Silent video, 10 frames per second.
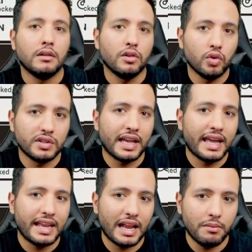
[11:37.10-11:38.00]
using
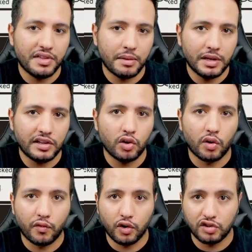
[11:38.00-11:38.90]
any helmet ability or
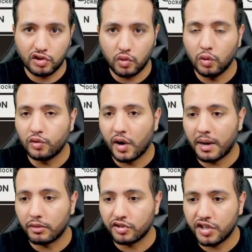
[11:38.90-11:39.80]
focus school to
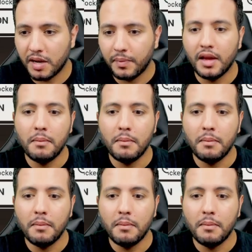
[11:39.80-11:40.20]
armor strip,